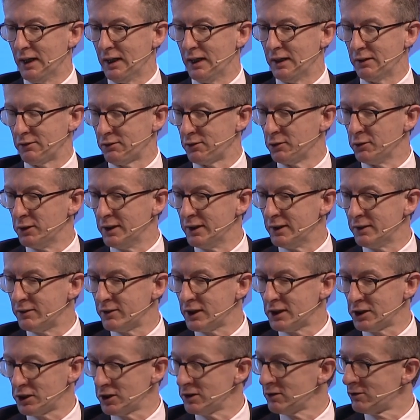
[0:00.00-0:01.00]
So in
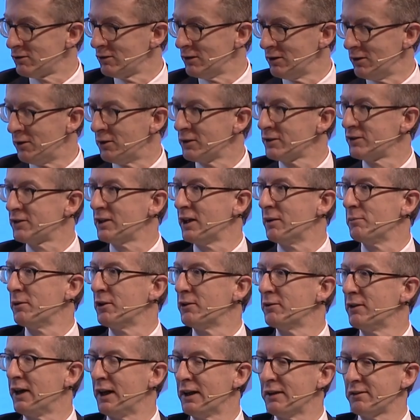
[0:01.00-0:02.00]
addition to long-term
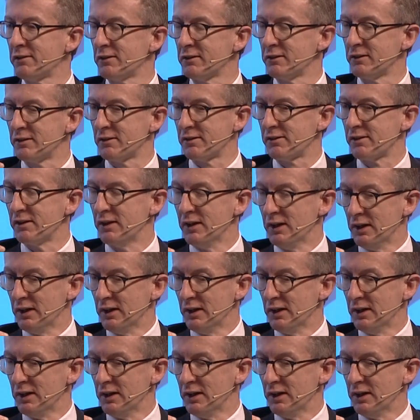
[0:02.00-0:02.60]
horizons,